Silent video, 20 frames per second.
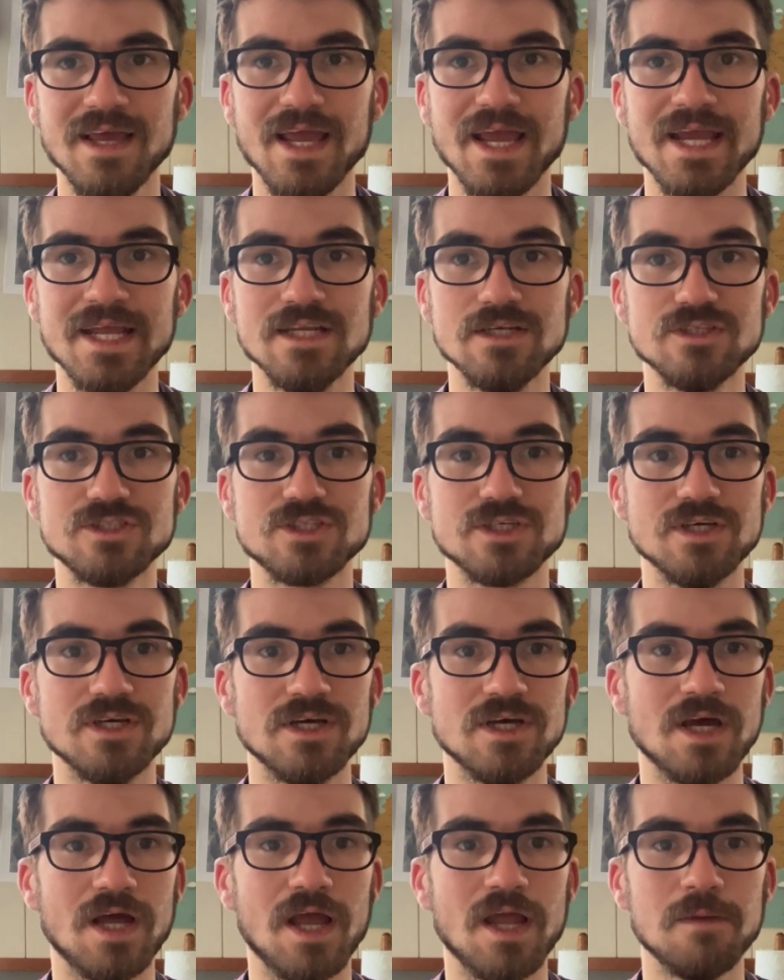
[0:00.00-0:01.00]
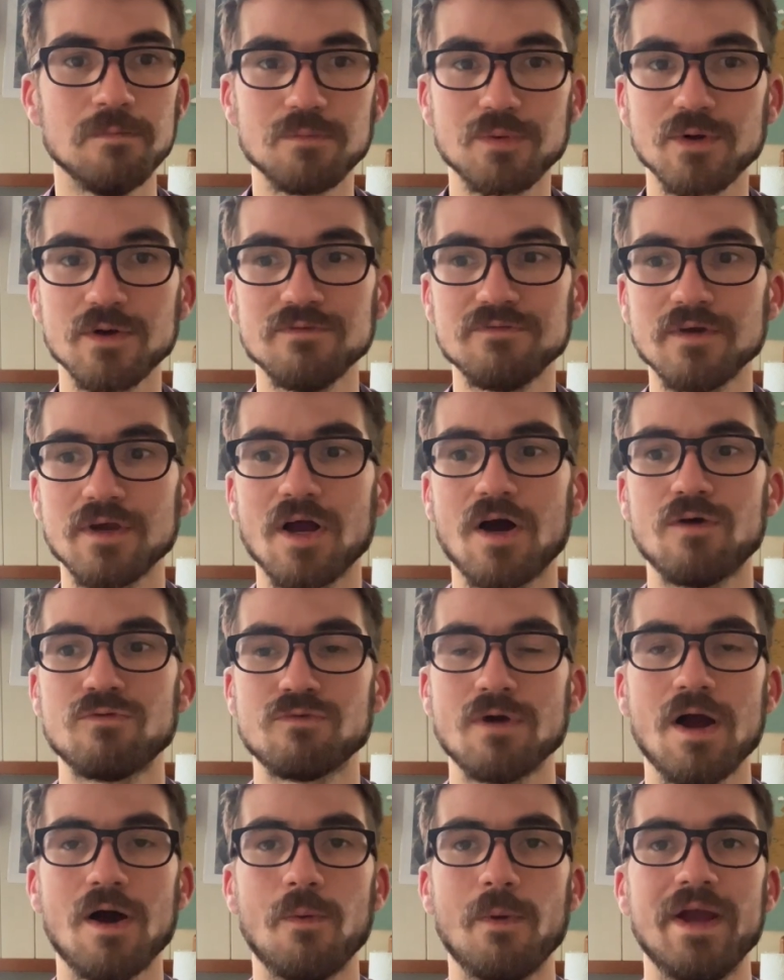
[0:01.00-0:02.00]
into improving our
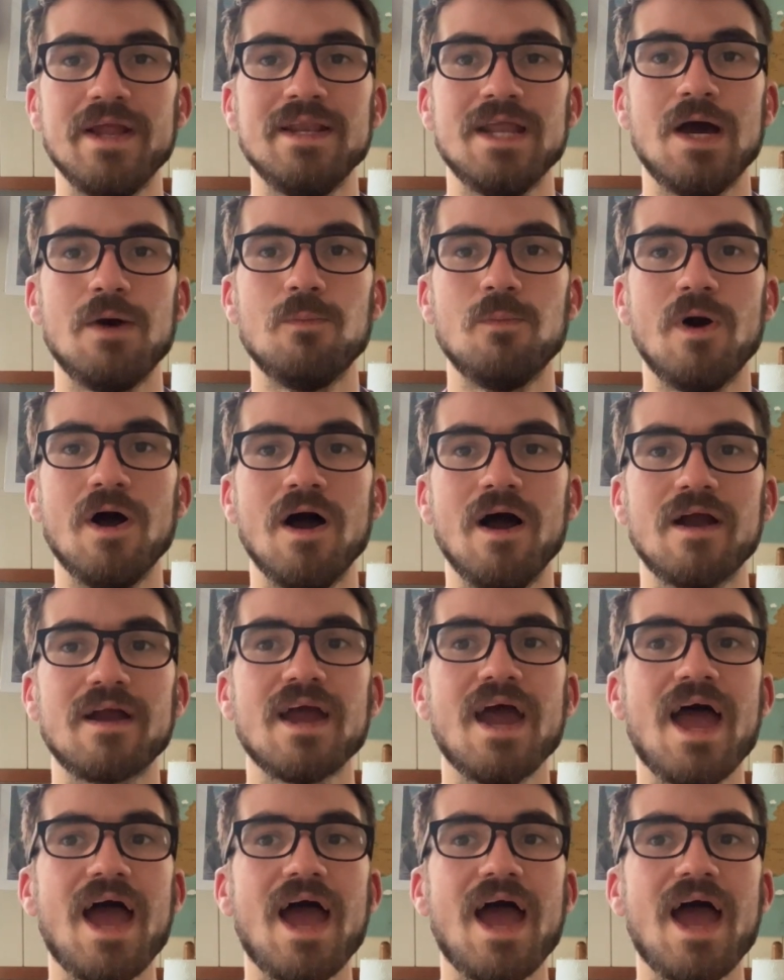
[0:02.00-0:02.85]
railway network,